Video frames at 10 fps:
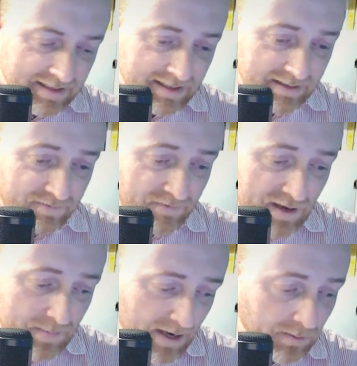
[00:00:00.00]

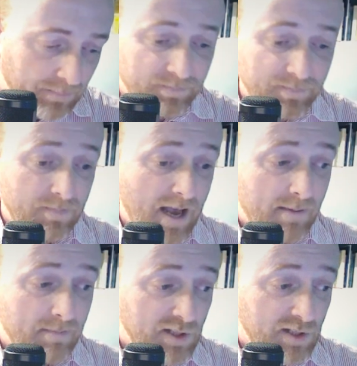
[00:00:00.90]
female
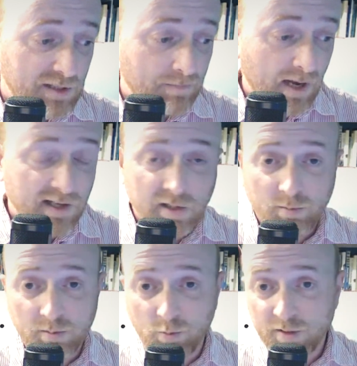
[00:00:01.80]
assistant pastor
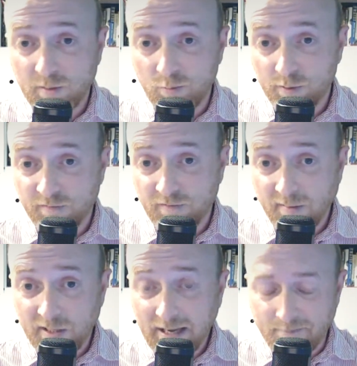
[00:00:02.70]
was
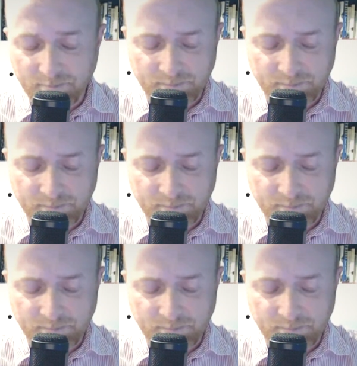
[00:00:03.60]
voted in.